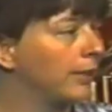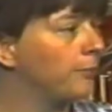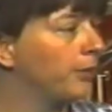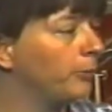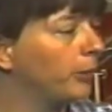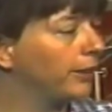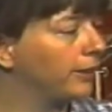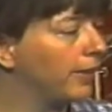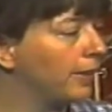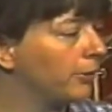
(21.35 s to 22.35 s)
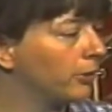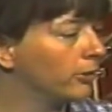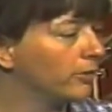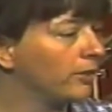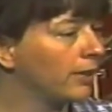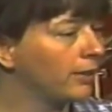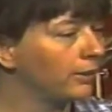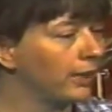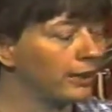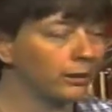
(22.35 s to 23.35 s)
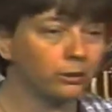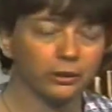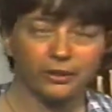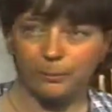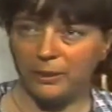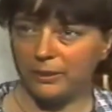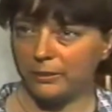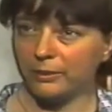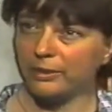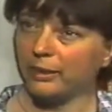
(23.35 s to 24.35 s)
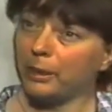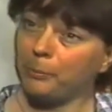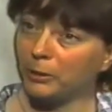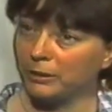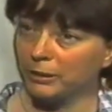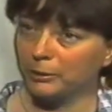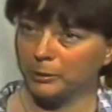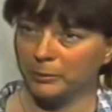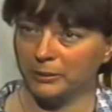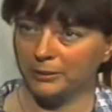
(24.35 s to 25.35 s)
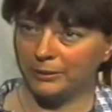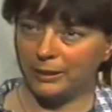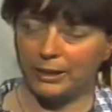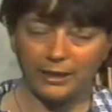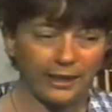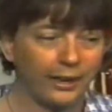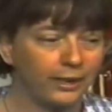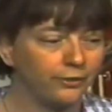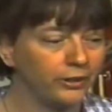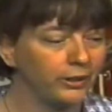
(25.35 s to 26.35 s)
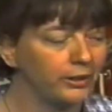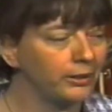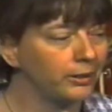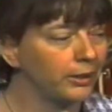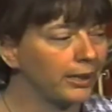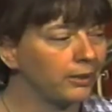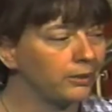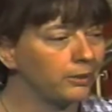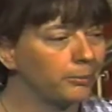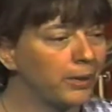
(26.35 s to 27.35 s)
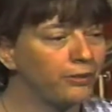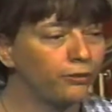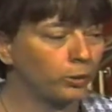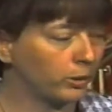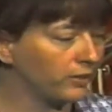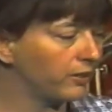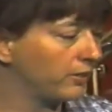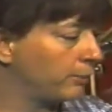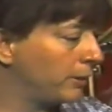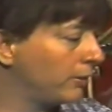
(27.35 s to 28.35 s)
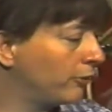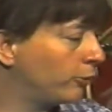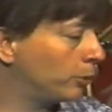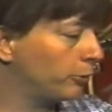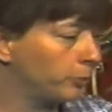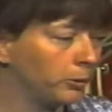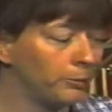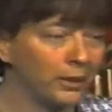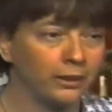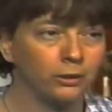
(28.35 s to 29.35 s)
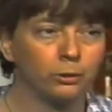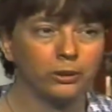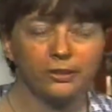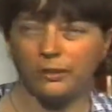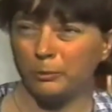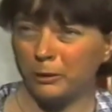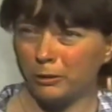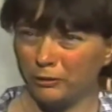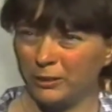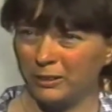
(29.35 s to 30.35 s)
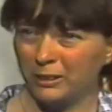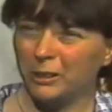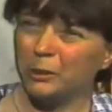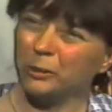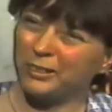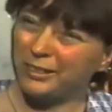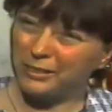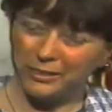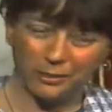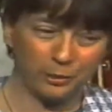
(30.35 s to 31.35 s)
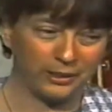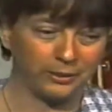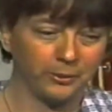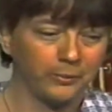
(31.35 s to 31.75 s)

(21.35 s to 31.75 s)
I'm in right now, there is not adequate space to set up all the equipment that I have. And my focus has been the form of printmaking known as serigraphy or silkscreen.